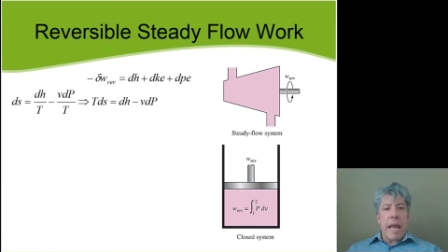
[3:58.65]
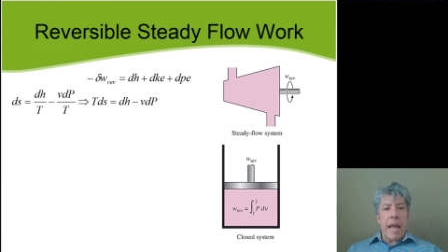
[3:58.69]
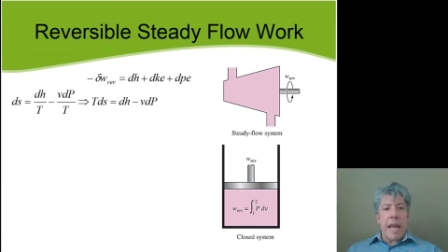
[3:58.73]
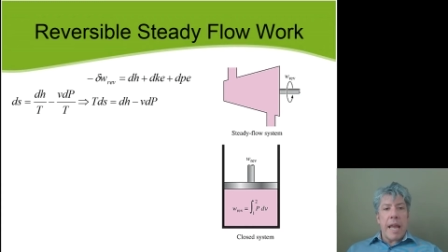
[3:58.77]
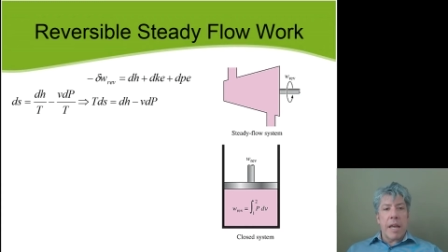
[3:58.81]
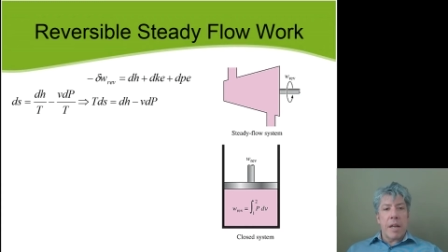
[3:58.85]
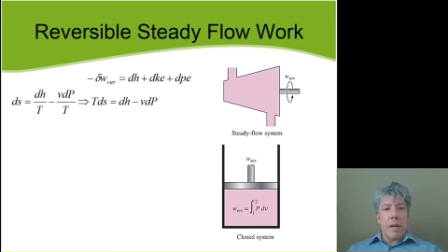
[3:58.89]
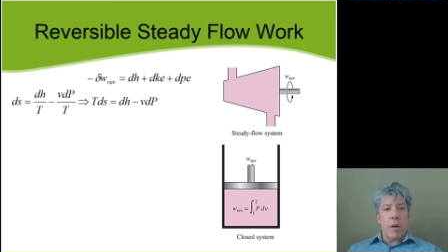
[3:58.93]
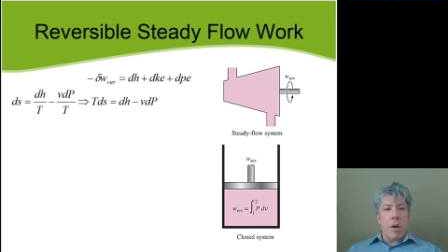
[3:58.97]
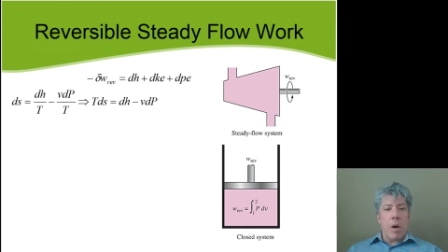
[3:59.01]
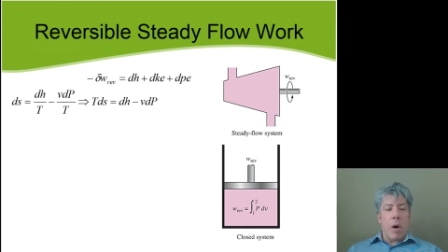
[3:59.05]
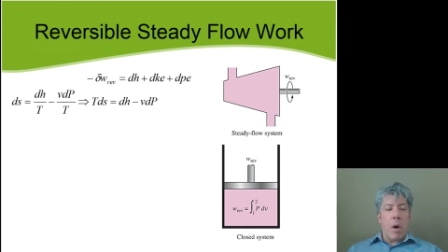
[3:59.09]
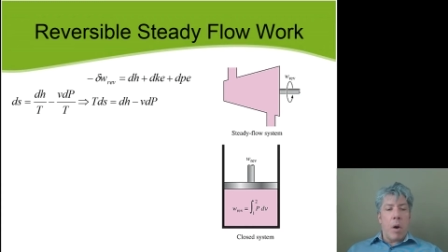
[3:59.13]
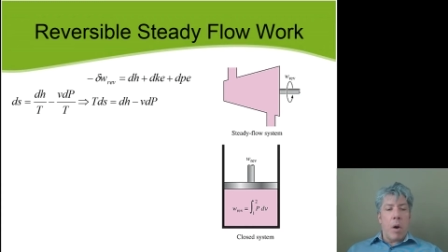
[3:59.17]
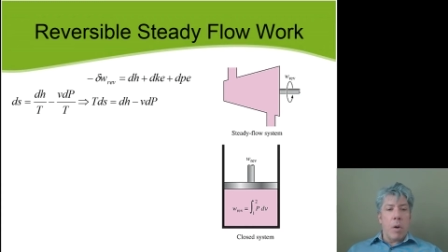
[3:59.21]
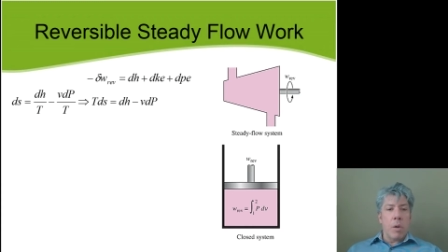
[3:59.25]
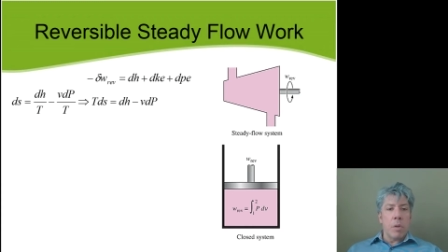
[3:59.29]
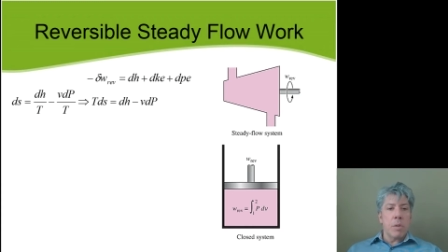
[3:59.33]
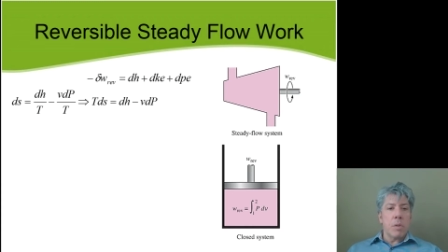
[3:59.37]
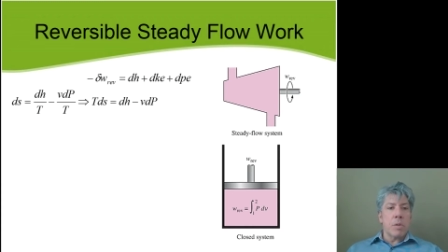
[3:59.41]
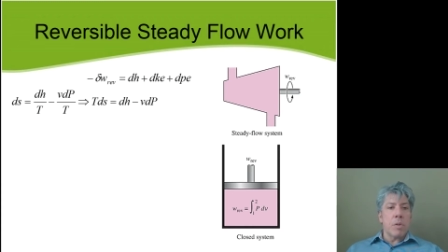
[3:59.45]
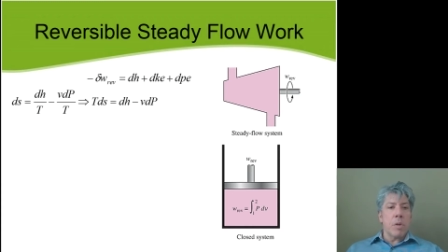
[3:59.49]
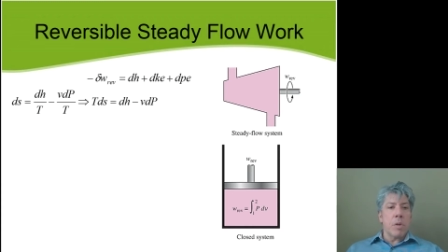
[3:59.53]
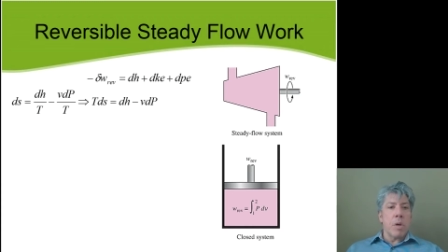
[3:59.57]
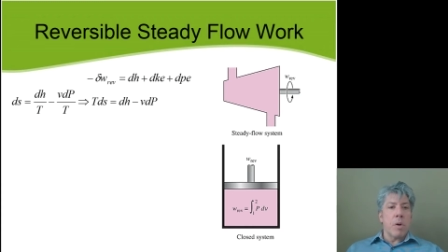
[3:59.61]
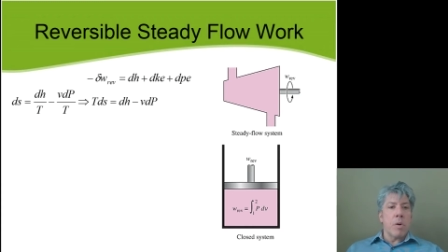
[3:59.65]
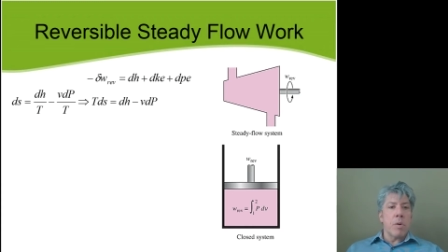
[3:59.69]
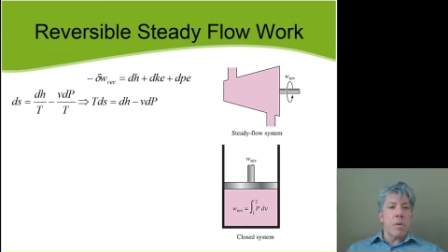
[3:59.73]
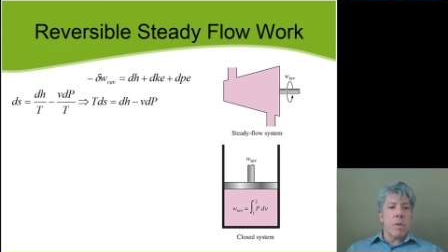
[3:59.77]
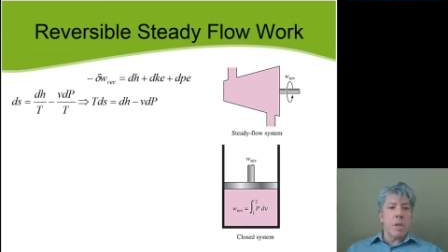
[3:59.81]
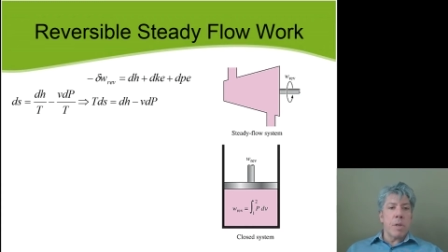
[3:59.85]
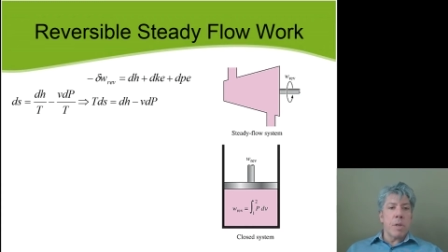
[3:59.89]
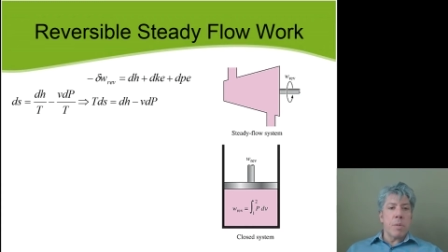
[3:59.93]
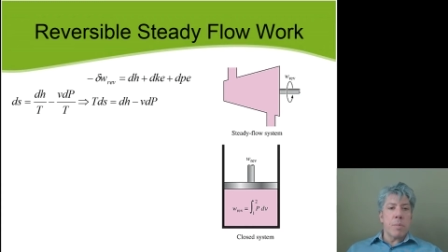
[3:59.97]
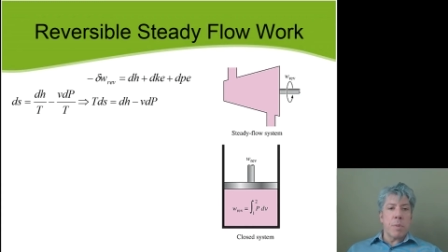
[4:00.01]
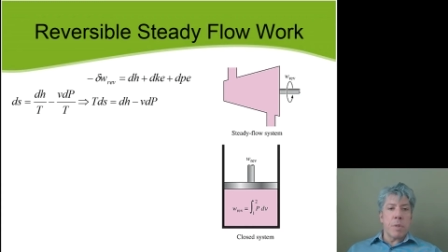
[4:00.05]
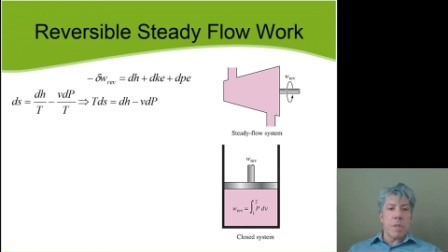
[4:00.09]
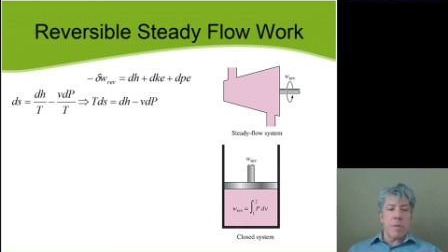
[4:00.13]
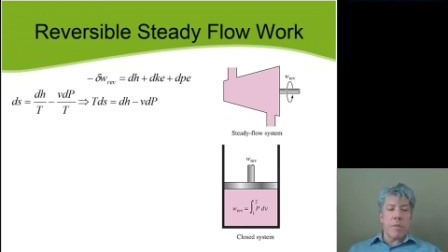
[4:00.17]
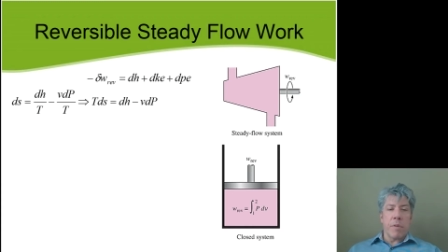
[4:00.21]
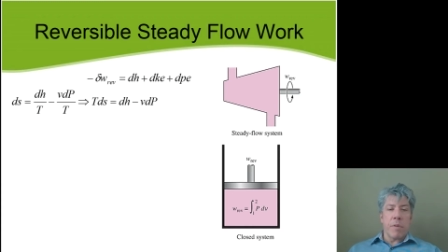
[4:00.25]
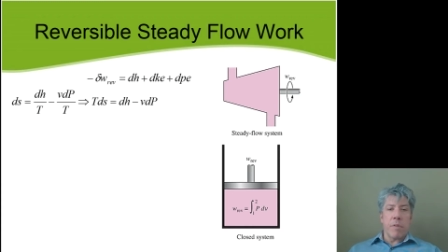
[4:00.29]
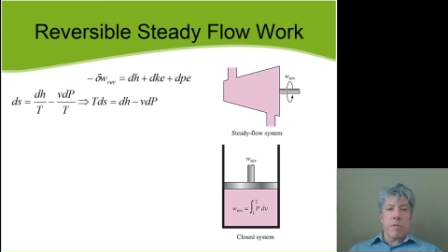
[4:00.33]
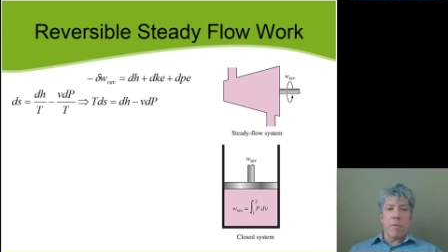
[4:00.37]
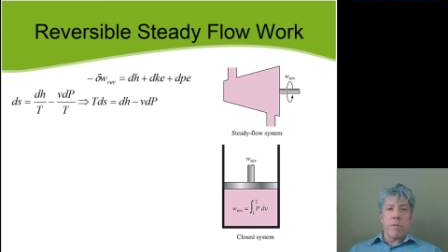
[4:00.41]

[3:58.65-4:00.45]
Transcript: and also the specific